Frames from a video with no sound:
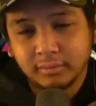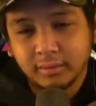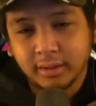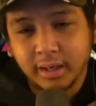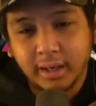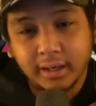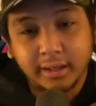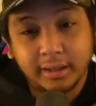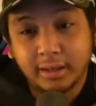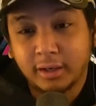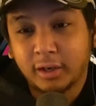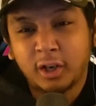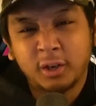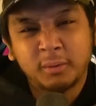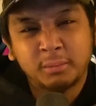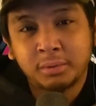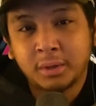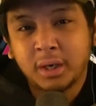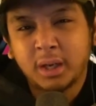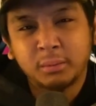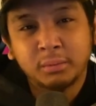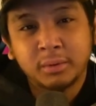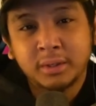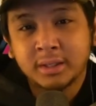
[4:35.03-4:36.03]
And it all
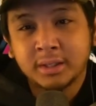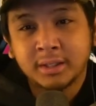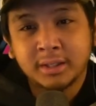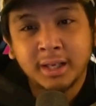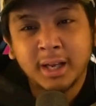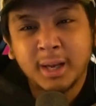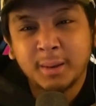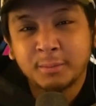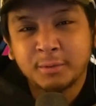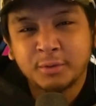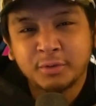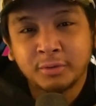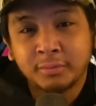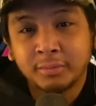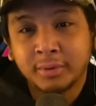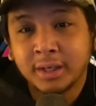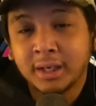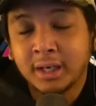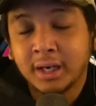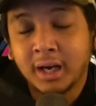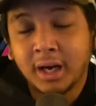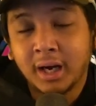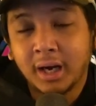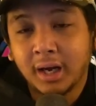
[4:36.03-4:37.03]
probably stems from the
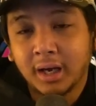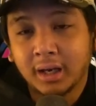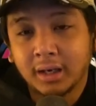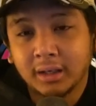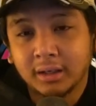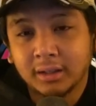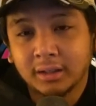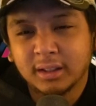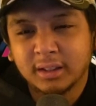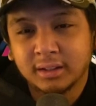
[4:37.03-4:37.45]
god